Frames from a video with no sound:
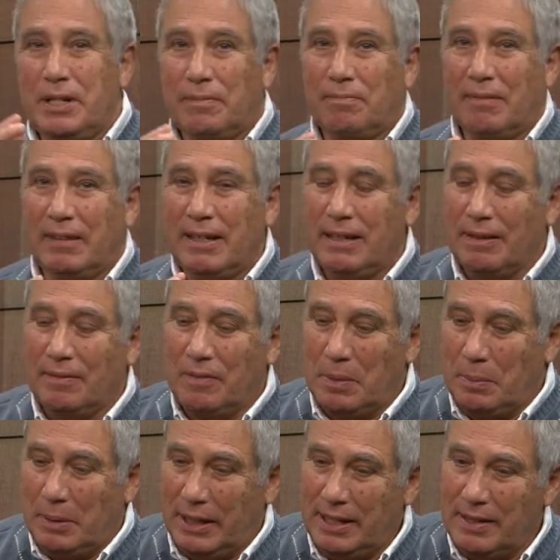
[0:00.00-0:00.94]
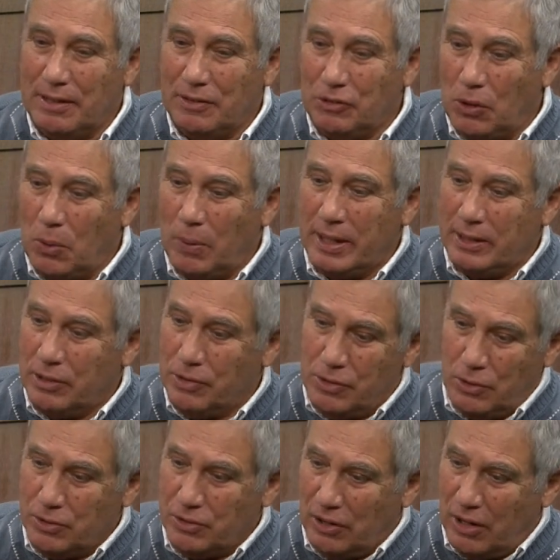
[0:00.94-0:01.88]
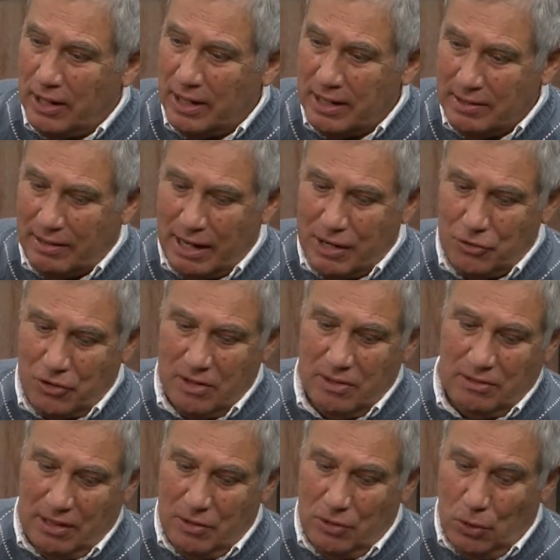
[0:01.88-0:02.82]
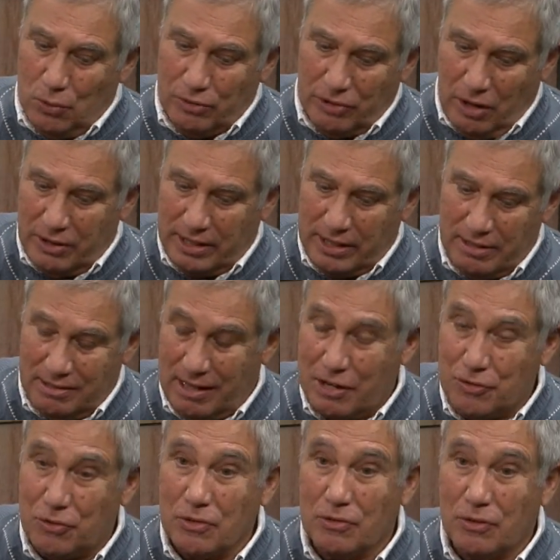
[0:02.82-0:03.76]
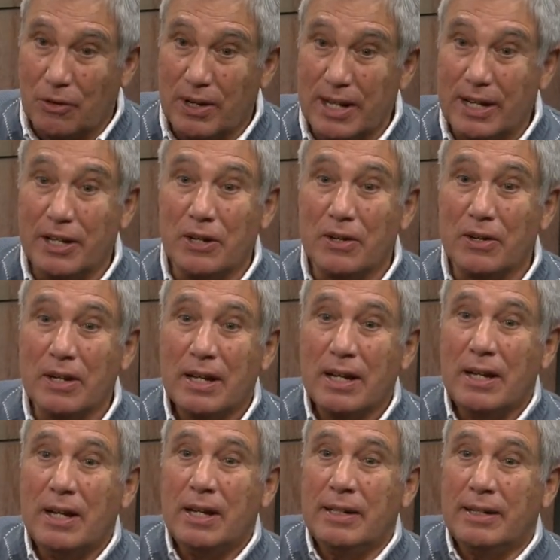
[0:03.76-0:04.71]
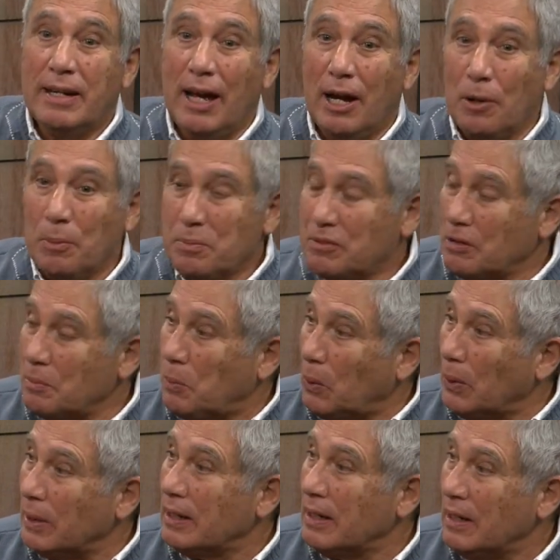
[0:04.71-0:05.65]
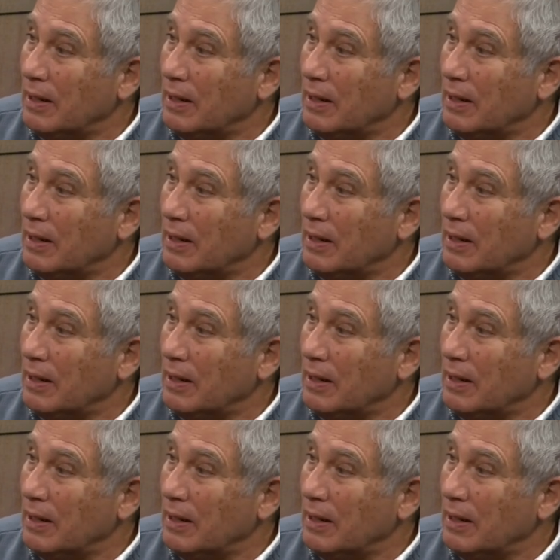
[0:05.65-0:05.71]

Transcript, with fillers: you think of the money that's going to those organizations, and those organizations are here to help support